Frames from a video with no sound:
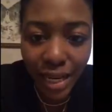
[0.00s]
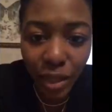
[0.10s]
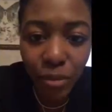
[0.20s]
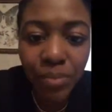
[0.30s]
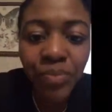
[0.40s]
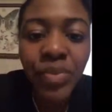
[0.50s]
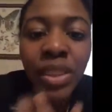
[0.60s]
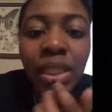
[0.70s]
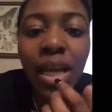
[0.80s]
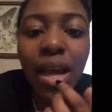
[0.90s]
it out.
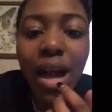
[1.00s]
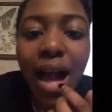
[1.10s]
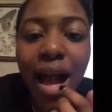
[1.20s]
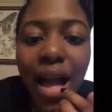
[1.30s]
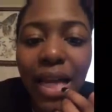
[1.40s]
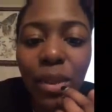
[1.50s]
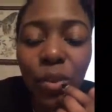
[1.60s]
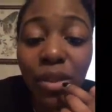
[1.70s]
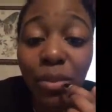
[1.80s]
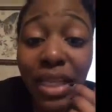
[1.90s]
I
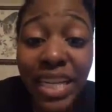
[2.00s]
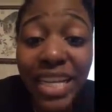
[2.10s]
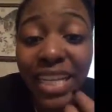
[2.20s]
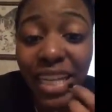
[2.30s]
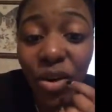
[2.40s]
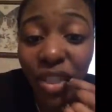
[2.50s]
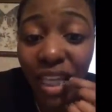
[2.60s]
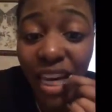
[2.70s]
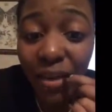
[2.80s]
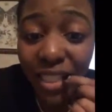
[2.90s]
was bleeding on
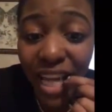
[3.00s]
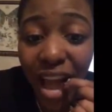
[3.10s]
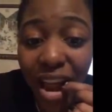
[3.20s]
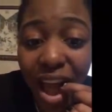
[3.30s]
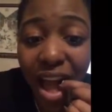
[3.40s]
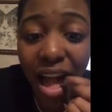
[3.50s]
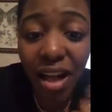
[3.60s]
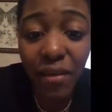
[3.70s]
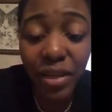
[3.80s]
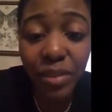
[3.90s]
the left side
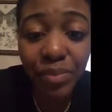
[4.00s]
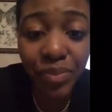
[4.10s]
of it.